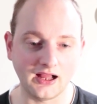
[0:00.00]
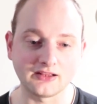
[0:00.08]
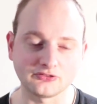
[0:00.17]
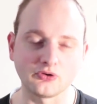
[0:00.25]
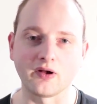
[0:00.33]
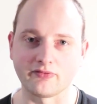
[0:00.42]

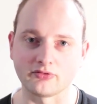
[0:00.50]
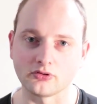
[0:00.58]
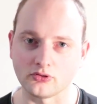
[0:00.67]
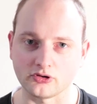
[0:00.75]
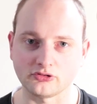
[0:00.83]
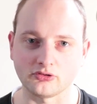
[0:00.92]
I still have a
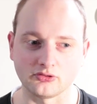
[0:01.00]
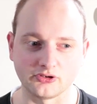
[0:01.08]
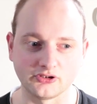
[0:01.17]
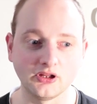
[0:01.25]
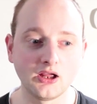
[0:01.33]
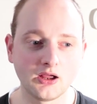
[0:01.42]
lot to
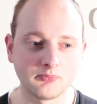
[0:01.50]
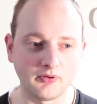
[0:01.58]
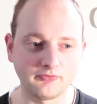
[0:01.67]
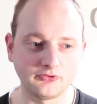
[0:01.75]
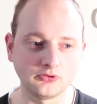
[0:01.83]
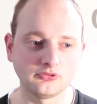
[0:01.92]
learn.
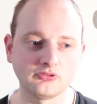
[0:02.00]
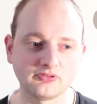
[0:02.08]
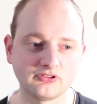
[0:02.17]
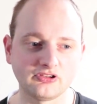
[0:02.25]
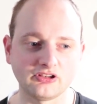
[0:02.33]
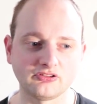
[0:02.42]
But Fusion
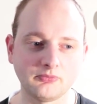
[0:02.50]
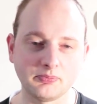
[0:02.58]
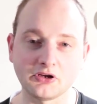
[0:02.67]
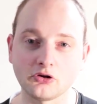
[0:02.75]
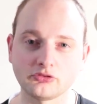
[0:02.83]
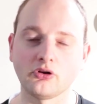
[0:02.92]
360,
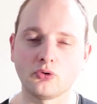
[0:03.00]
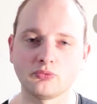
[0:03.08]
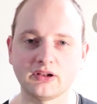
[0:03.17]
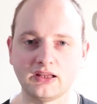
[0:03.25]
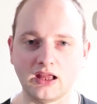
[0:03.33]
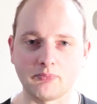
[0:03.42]
because I
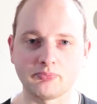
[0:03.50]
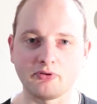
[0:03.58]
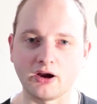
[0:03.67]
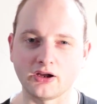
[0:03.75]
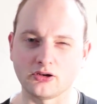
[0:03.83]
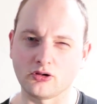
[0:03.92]
already had
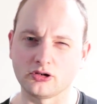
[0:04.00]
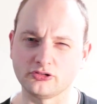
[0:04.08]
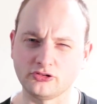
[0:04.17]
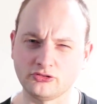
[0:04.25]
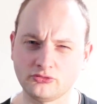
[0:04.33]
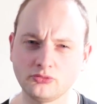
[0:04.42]
prior
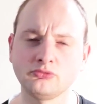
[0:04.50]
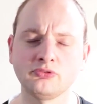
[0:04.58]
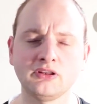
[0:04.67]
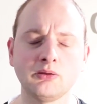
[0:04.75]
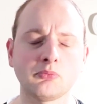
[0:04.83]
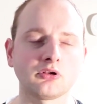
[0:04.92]
knowledge to
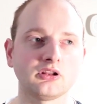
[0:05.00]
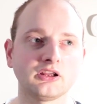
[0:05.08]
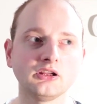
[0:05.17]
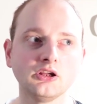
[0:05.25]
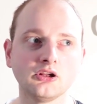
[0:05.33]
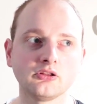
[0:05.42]
3D
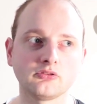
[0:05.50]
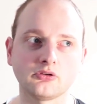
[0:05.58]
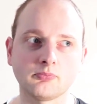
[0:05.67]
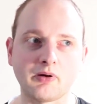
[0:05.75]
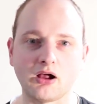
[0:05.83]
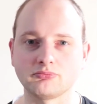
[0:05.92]
modeling,
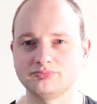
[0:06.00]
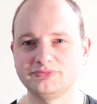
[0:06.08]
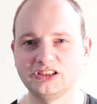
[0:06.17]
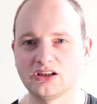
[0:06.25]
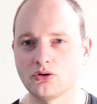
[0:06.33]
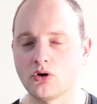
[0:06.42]
took about,
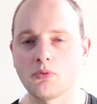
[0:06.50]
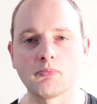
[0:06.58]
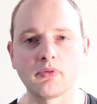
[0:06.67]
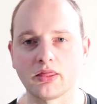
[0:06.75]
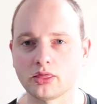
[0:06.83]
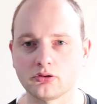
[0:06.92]
you know, a
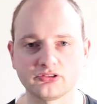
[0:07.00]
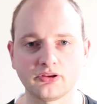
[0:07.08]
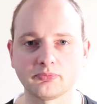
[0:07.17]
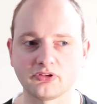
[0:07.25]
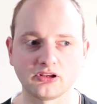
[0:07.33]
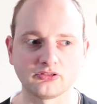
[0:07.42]
month or
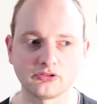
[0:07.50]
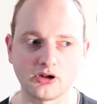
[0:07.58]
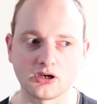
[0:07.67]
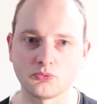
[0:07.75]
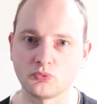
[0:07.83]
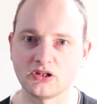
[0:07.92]
something,
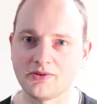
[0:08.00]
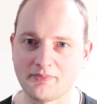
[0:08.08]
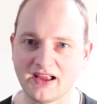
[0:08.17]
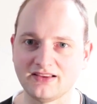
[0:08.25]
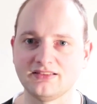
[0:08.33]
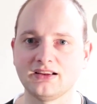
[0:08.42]
starting with the
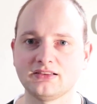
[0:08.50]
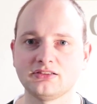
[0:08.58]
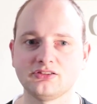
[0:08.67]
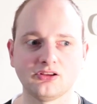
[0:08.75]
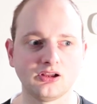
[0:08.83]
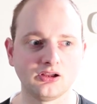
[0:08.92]
basics.